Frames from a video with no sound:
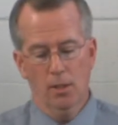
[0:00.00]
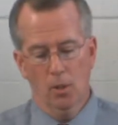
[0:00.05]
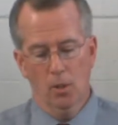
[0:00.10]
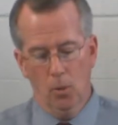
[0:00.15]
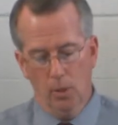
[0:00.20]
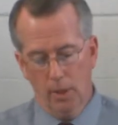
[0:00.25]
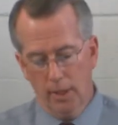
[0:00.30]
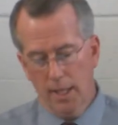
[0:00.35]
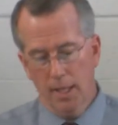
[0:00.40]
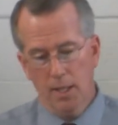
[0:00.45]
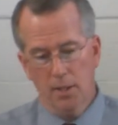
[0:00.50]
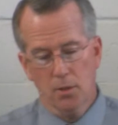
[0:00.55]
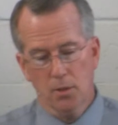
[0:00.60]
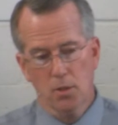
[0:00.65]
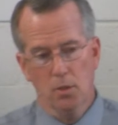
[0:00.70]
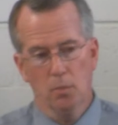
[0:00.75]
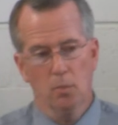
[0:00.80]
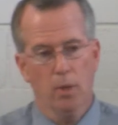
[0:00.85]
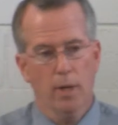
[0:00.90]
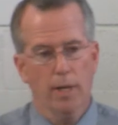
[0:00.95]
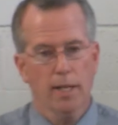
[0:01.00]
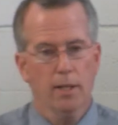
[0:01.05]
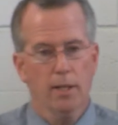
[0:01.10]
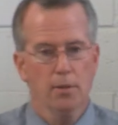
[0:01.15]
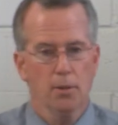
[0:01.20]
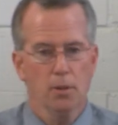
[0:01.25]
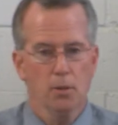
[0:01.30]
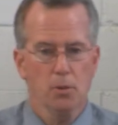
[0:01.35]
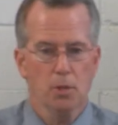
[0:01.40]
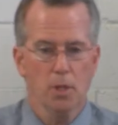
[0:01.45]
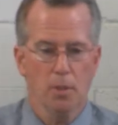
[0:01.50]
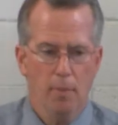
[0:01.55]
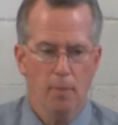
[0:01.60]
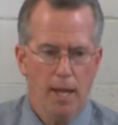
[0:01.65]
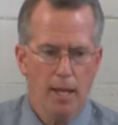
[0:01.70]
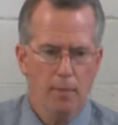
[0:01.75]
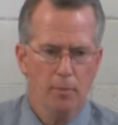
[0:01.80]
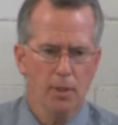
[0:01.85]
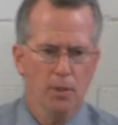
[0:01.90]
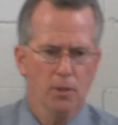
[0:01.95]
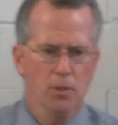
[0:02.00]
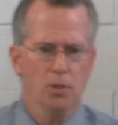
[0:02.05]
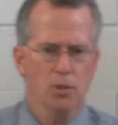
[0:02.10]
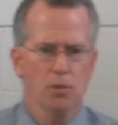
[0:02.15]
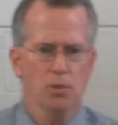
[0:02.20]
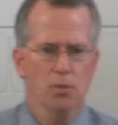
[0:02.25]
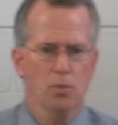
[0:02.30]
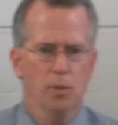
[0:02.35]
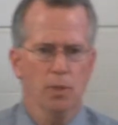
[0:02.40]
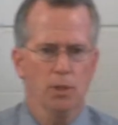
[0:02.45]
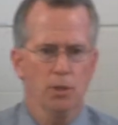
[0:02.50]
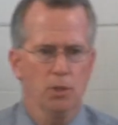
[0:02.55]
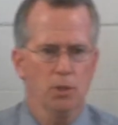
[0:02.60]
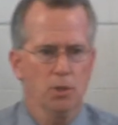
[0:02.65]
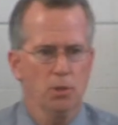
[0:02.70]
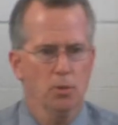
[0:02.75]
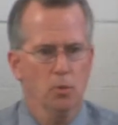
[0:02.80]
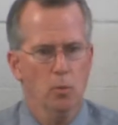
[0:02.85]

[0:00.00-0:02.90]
or again to break those commandments which